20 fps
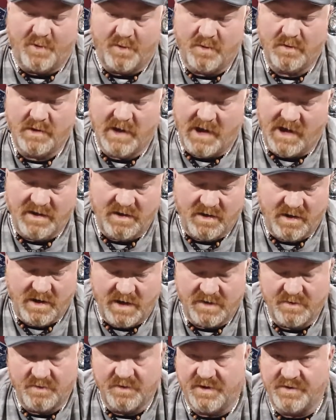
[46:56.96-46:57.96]
I
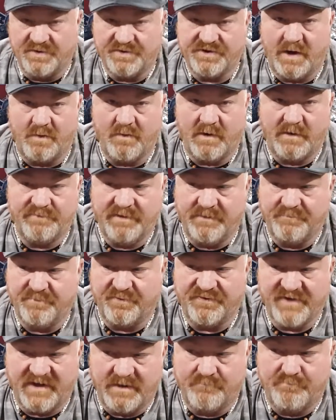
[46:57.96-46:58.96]
don't understand why people
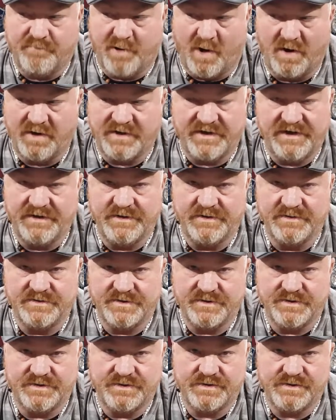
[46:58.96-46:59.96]
think parking is
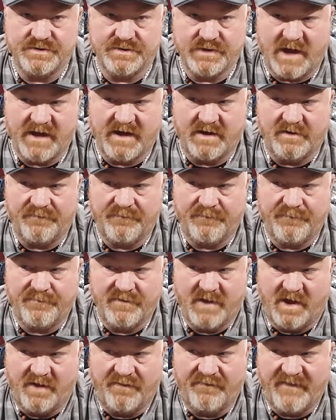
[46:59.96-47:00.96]
like a
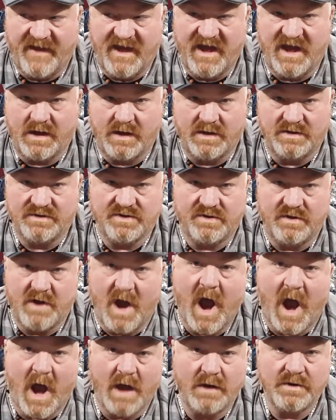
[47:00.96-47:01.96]
thing. It's
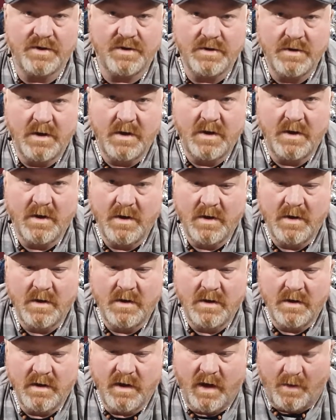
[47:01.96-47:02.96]
not.
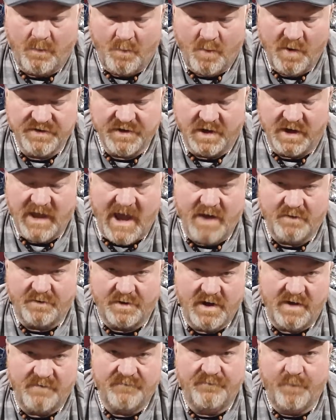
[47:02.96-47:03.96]
And with a loud
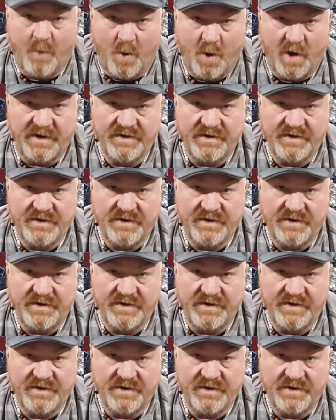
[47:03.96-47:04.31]
enough voice